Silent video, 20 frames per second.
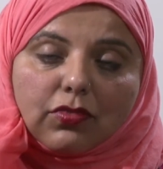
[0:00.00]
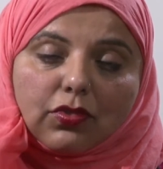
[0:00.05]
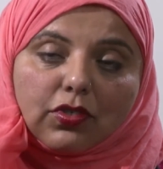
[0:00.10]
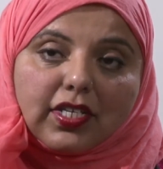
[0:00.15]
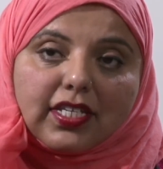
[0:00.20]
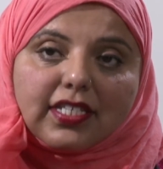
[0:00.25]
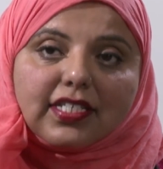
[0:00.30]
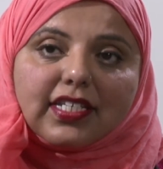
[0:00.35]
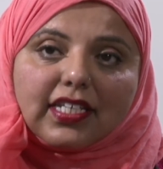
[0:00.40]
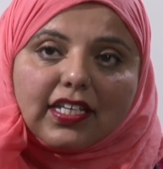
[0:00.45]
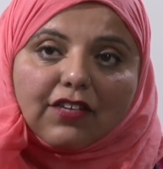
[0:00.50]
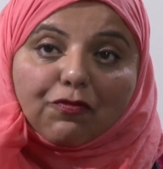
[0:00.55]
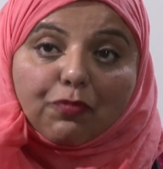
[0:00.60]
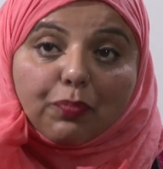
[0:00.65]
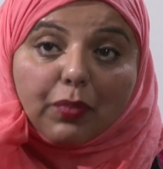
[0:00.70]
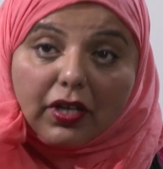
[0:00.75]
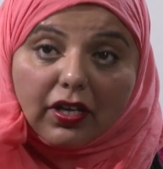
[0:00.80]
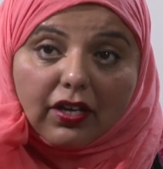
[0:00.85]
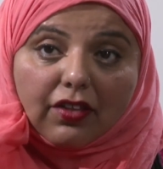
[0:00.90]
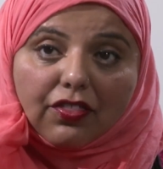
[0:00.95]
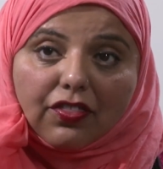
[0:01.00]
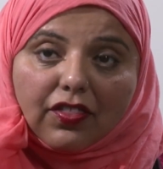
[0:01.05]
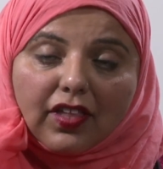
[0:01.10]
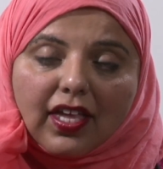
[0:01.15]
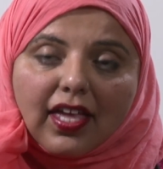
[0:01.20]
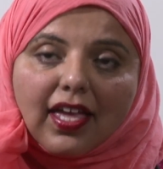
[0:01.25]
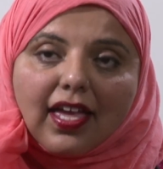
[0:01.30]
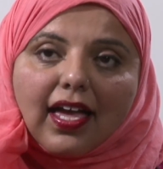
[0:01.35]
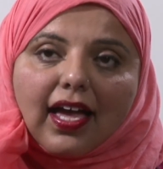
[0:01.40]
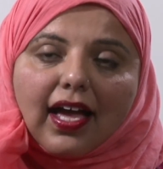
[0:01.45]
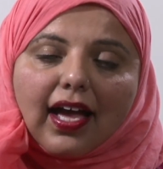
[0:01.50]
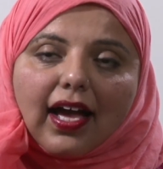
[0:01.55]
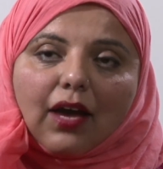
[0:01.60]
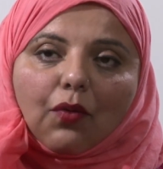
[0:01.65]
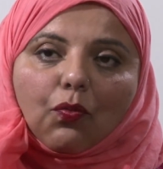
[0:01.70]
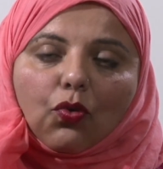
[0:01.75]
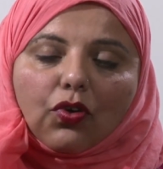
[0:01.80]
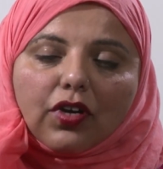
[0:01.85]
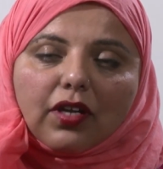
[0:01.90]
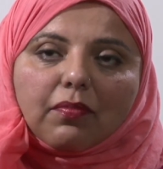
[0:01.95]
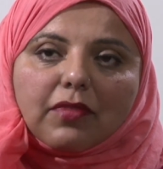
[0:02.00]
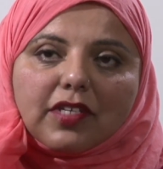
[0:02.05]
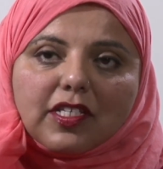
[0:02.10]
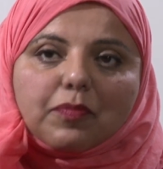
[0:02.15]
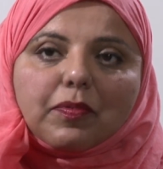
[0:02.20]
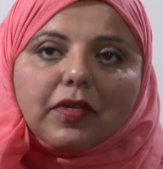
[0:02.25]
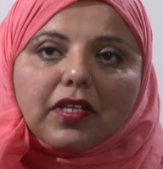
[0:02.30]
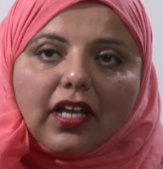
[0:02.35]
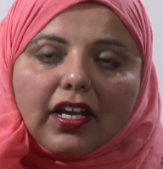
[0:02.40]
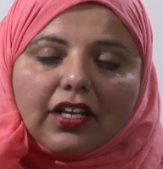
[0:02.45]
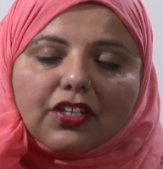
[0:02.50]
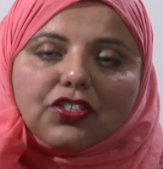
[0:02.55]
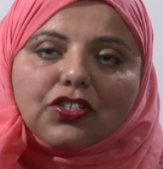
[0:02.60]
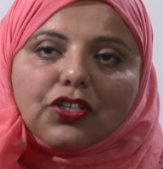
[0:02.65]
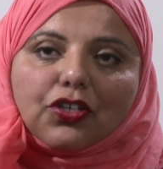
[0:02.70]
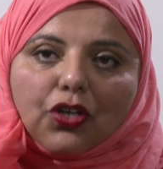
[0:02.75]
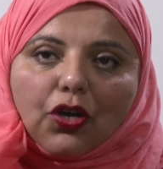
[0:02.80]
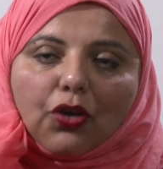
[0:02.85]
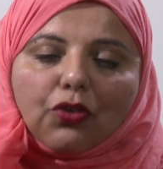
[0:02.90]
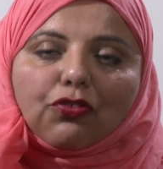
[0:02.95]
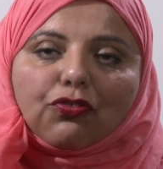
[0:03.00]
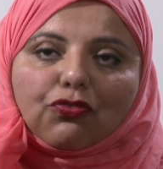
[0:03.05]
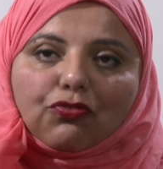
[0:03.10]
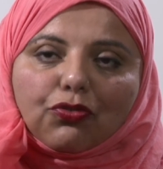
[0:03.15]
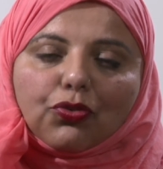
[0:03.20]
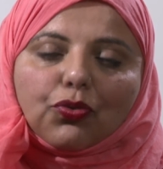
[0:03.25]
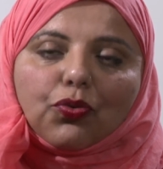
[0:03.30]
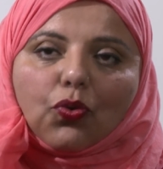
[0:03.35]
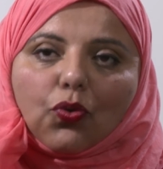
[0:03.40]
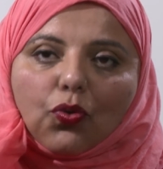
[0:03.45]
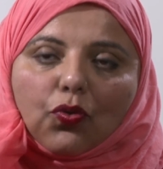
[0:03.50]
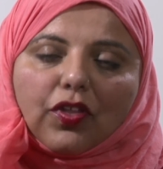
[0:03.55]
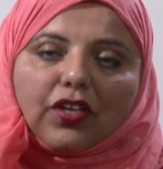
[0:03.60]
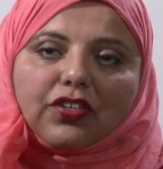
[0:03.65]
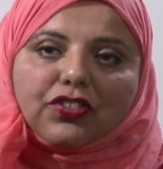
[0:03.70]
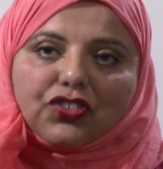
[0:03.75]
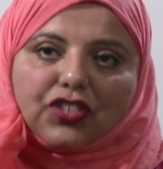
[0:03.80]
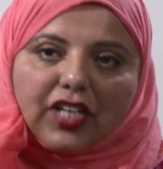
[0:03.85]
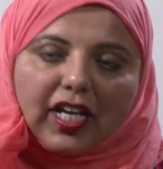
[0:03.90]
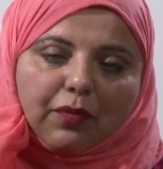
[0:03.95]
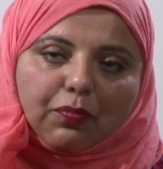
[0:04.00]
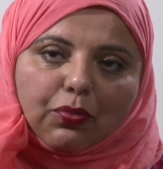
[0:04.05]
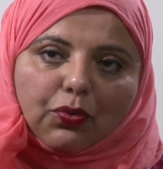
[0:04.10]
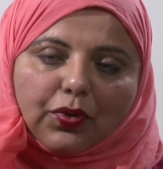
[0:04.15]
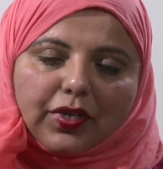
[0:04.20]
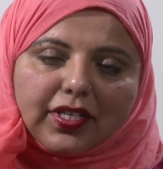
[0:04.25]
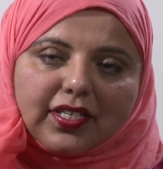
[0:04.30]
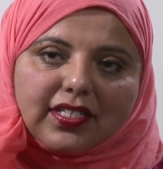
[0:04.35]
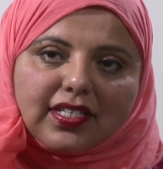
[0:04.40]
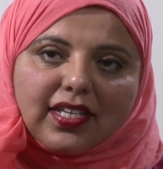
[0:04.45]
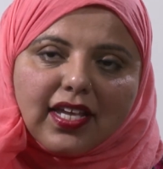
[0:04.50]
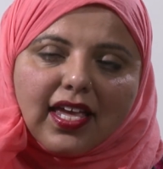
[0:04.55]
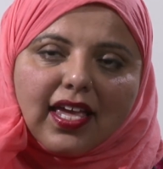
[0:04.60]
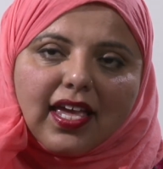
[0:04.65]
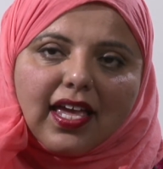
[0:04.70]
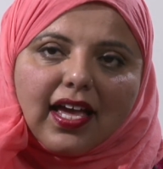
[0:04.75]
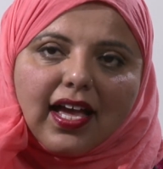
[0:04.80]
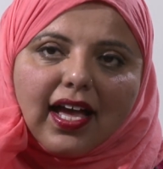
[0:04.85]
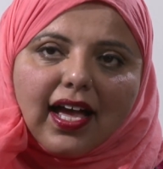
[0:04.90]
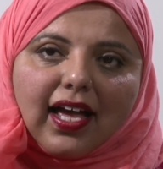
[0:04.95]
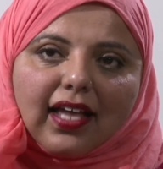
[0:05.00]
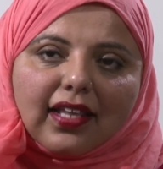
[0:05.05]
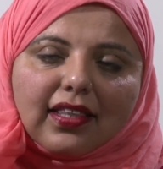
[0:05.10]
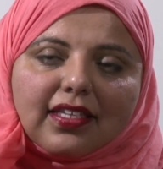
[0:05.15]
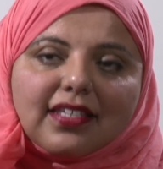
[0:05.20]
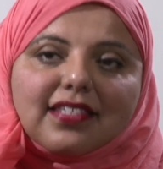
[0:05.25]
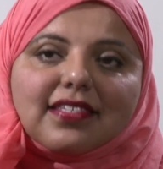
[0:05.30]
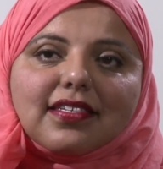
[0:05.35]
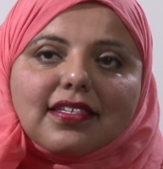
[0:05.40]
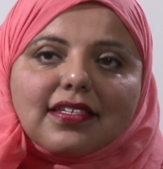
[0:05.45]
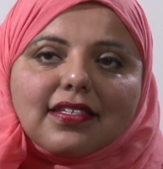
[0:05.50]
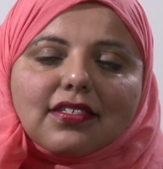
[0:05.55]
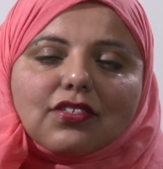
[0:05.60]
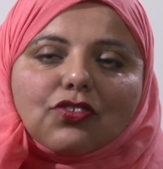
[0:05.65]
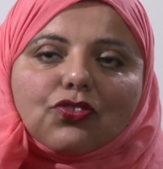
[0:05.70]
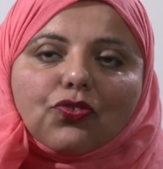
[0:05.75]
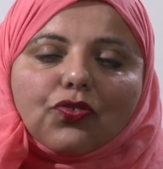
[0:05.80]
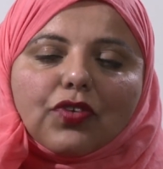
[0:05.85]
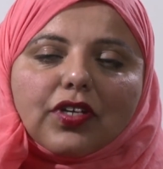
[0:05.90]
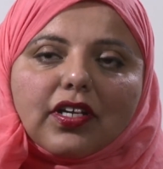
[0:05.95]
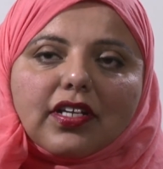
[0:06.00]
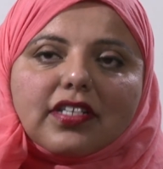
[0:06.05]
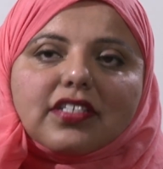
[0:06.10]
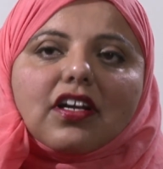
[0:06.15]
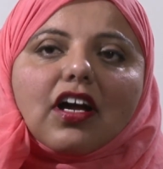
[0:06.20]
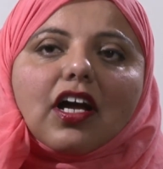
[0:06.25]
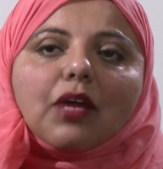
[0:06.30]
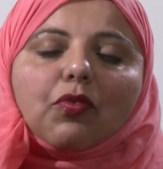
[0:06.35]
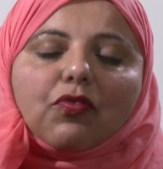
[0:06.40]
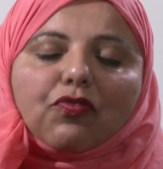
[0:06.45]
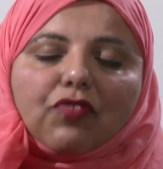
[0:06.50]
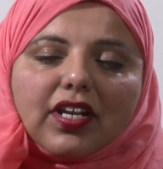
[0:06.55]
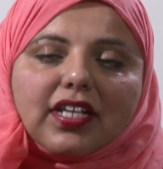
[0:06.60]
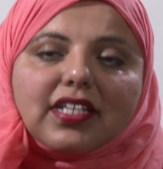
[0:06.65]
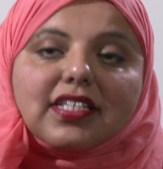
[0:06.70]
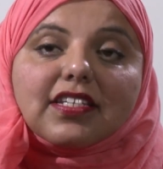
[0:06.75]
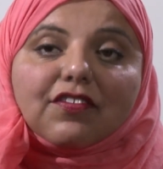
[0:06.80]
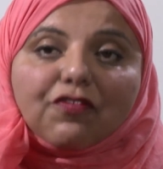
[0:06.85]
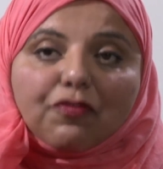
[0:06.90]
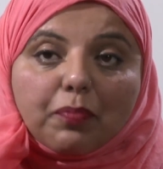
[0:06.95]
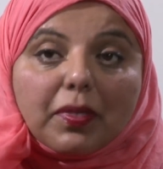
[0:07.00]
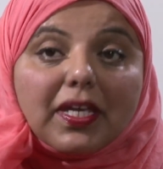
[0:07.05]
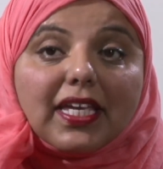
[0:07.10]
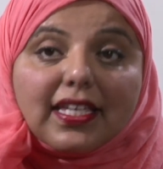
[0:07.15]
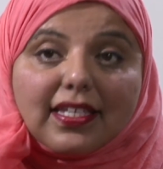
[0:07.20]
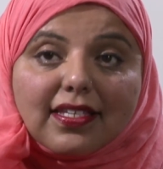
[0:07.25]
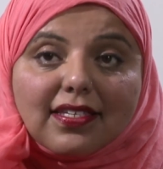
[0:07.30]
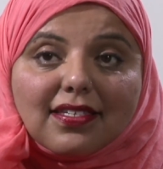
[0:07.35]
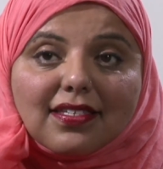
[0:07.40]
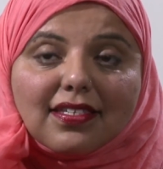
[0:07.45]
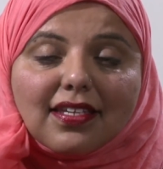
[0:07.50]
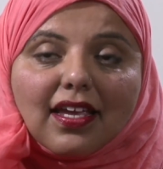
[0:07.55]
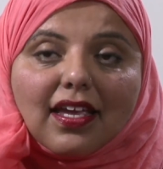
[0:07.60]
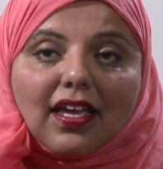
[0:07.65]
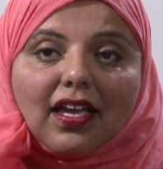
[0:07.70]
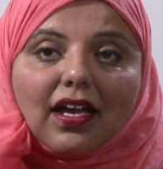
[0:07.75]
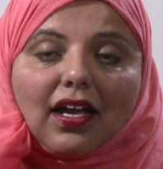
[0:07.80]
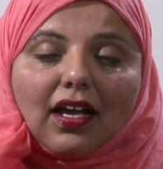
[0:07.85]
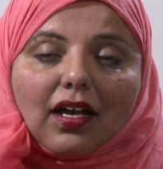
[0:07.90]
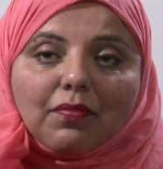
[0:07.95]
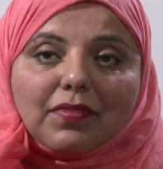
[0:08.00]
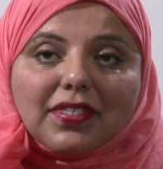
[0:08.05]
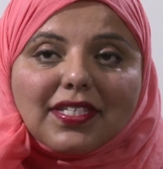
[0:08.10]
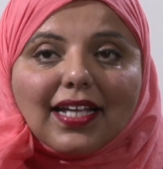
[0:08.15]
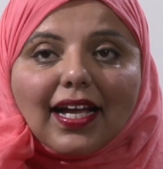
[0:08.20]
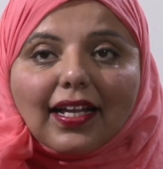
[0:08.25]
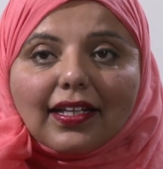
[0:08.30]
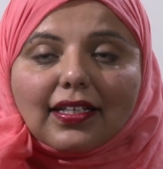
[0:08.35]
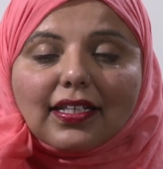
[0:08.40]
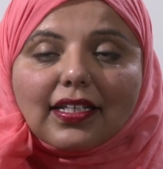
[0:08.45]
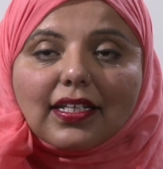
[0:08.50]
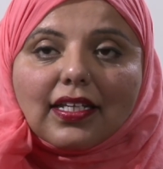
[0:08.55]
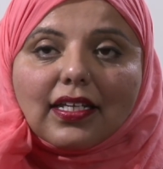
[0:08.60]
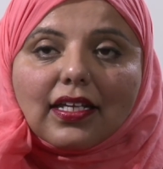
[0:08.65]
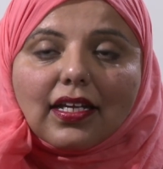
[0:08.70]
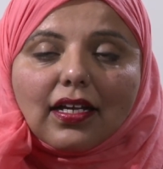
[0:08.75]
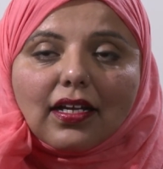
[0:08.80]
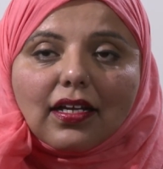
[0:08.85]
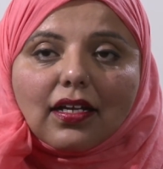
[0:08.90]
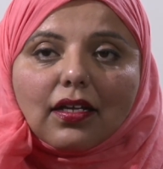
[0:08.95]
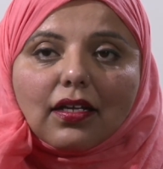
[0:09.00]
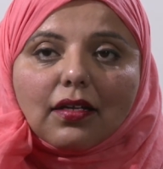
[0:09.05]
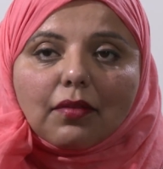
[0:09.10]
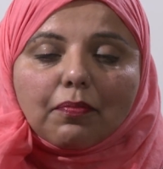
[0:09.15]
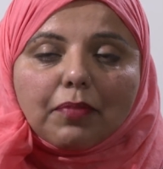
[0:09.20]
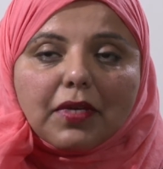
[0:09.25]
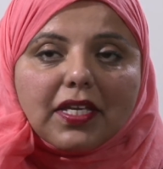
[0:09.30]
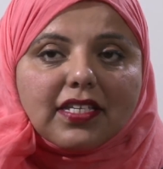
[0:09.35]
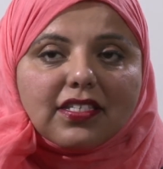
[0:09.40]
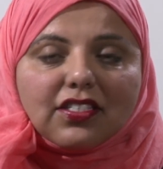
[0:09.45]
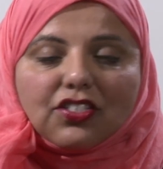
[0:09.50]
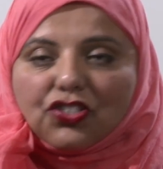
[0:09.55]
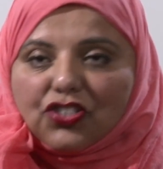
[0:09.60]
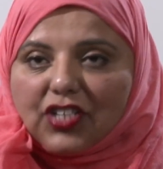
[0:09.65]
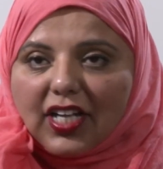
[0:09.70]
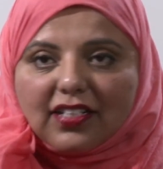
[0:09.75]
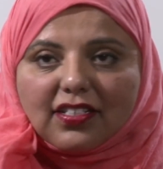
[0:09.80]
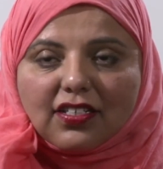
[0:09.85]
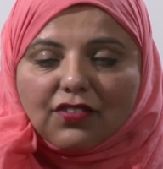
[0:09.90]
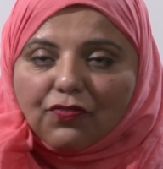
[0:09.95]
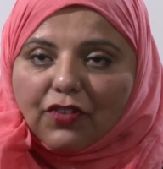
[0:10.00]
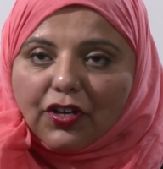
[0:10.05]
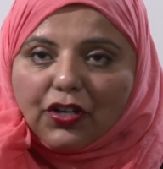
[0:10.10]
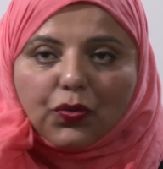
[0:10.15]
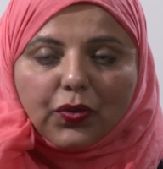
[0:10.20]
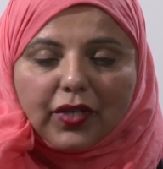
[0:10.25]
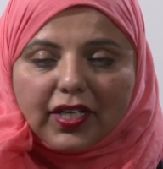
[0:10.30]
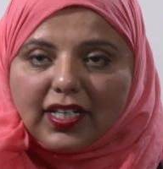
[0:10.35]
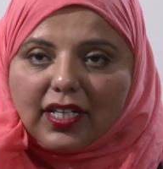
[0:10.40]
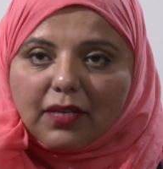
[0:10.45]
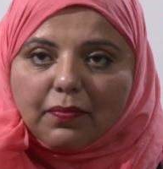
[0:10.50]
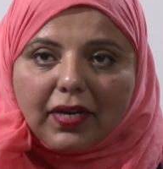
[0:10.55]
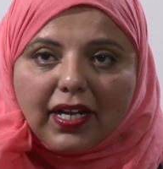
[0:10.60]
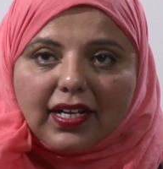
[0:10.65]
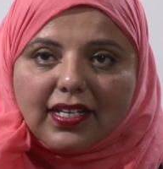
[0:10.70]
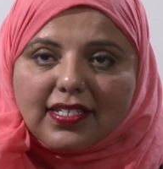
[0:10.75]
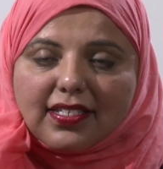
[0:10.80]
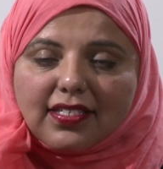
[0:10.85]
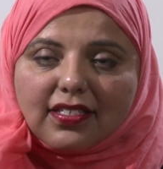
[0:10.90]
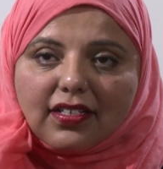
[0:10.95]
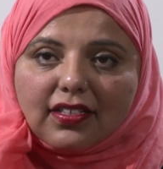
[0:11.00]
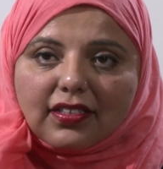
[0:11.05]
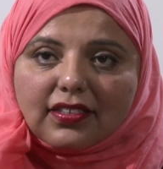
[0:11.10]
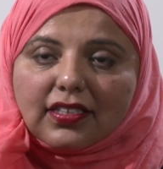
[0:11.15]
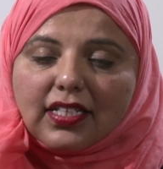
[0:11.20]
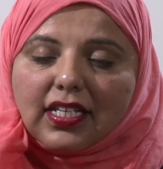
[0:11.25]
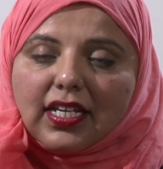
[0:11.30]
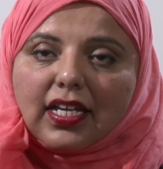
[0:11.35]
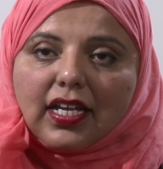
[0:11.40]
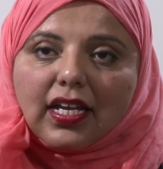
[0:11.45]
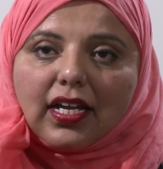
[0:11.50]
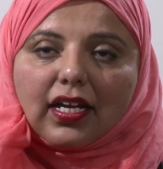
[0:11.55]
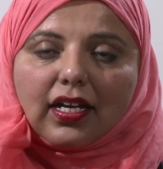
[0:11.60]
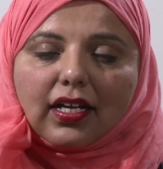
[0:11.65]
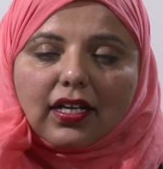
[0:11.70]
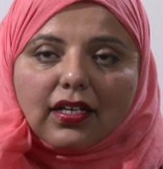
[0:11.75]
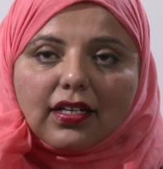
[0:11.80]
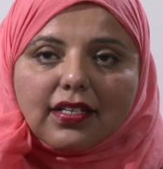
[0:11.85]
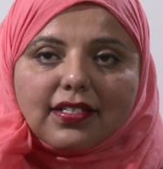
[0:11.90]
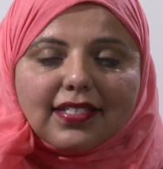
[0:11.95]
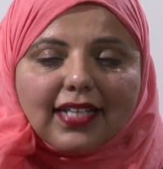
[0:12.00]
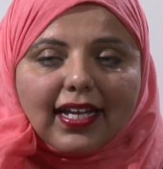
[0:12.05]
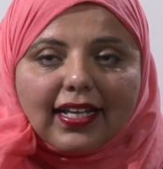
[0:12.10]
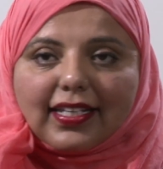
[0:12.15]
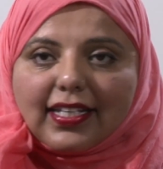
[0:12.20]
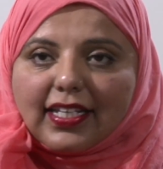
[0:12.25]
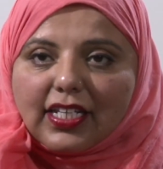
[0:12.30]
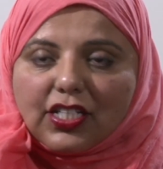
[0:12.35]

needs to give birth, and what it must be like to go through all those checkpoints. And this is during a time of relative peace. Sadly, peace is shattered very quickly in Pakistan. Sadly,